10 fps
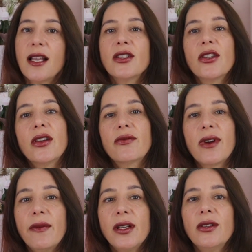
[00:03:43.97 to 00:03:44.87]
to the
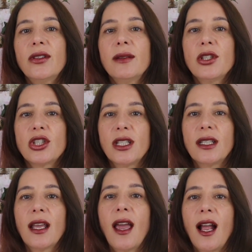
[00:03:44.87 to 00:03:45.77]
revenue the
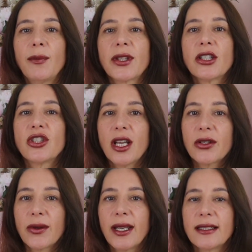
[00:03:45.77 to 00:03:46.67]
machine helped
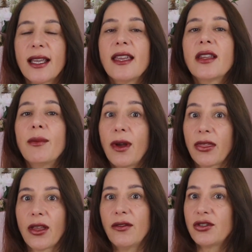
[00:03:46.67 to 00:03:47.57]
generate in the
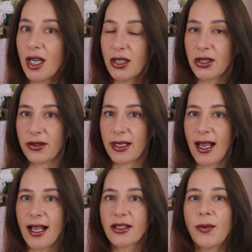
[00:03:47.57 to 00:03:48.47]
month of January,
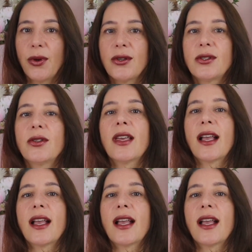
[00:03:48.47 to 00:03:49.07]
as opposed to the